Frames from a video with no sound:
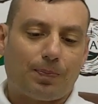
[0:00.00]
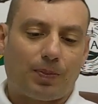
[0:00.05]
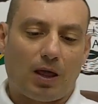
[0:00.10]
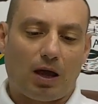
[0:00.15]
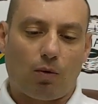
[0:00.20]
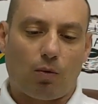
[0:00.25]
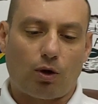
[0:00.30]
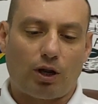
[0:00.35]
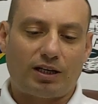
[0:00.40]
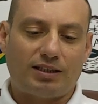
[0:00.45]

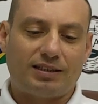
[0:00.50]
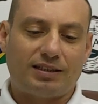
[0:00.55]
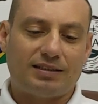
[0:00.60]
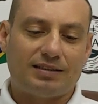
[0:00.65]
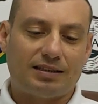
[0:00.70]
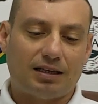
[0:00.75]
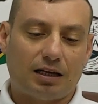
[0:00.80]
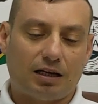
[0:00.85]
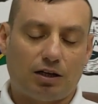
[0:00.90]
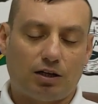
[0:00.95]
Now what is
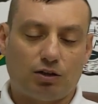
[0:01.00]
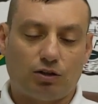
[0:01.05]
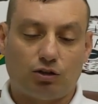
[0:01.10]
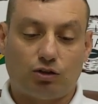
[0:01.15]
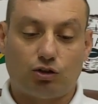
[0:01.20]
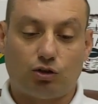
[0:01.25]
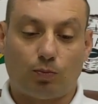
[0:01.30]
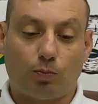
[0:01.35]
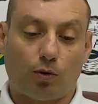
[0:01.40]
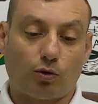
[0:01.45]
this, uh,
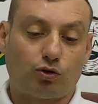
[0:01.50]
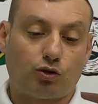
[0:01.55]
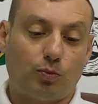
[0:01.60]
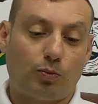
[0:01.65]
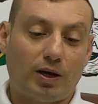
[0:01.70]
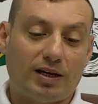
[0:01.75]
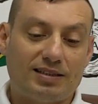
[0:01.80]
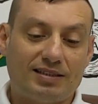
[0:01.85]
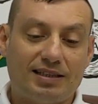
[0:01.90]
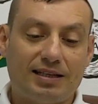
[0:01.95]
supposed to
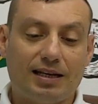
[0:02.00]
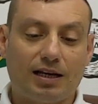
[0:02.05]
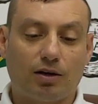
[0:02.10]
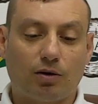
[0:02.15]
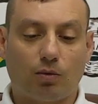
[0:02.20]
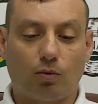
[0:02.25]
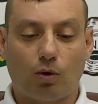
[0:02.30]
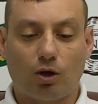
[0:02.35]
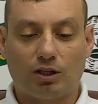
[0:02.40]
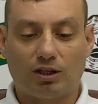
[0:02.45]
be acidic
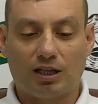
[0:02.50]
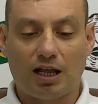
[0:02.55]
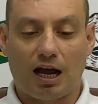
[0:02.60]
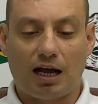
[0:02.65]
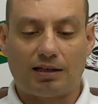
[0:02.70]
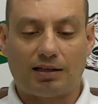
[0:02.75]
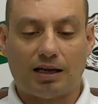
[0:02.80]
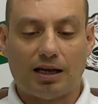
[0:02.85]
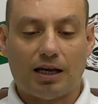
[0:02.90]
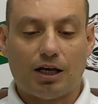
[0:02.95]
or
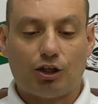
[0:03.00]
whatnot?